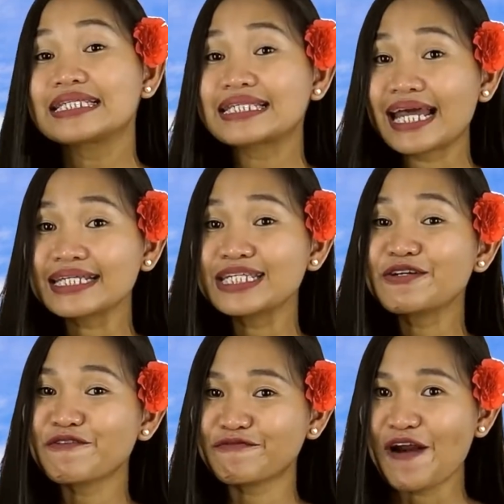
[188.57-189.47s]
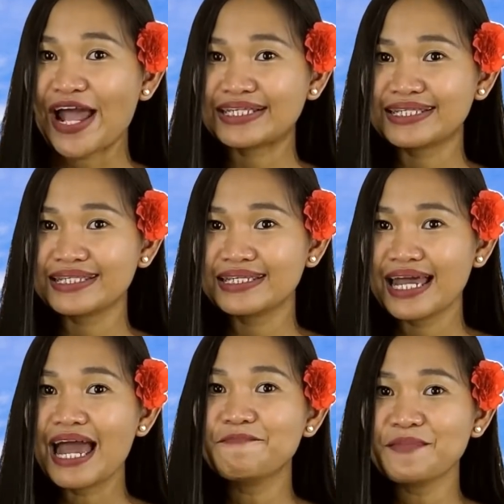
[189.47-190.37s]
texting her friends,
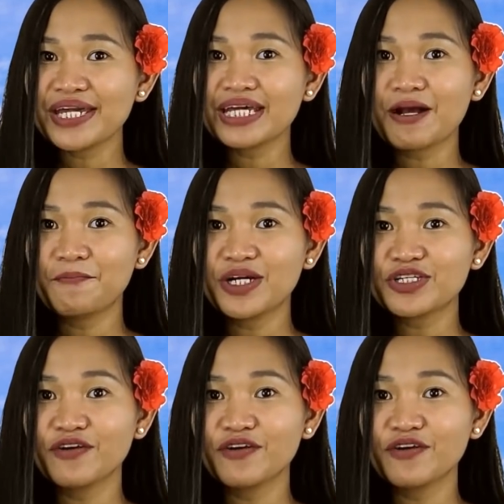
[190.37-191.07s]
and making a bunch